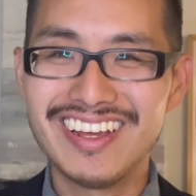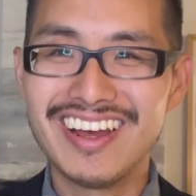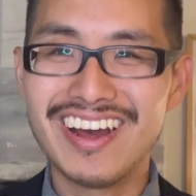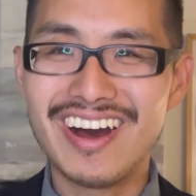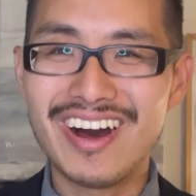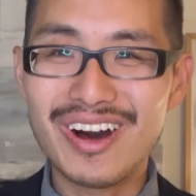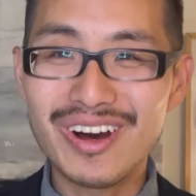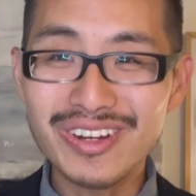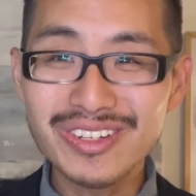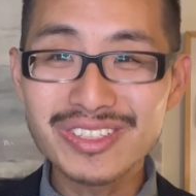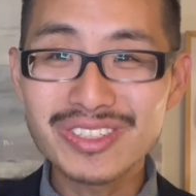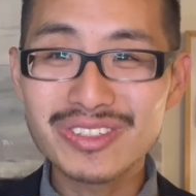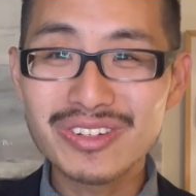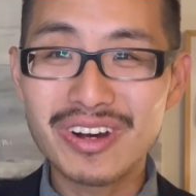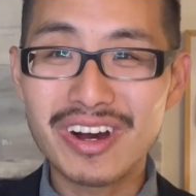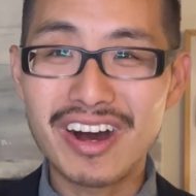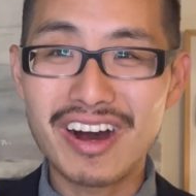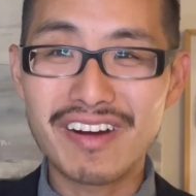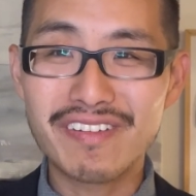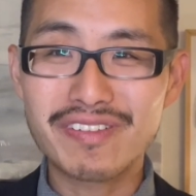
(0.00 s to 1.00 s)
Also
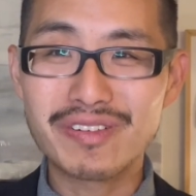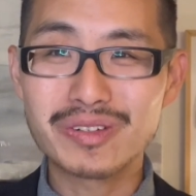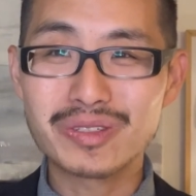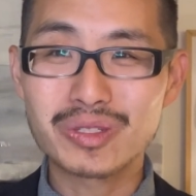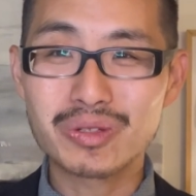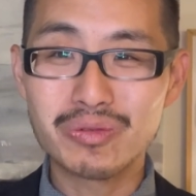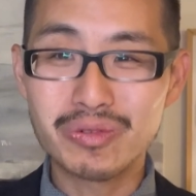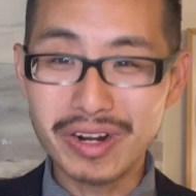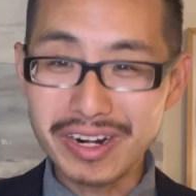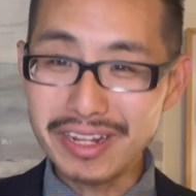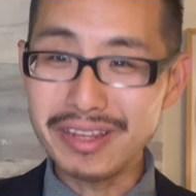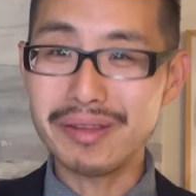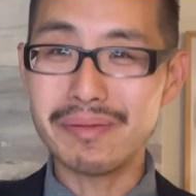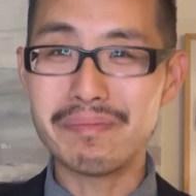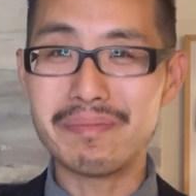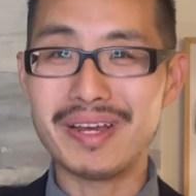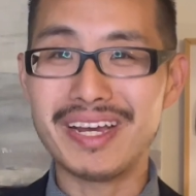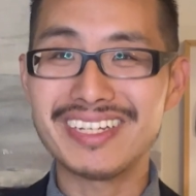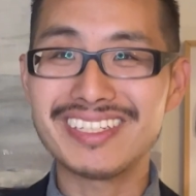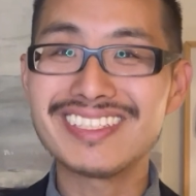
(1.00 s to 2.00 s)
offers one of the
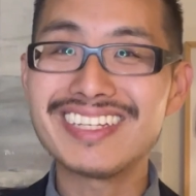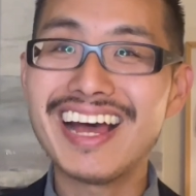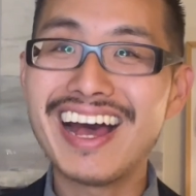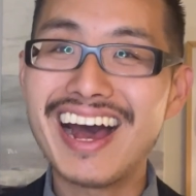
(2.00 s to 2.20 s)
best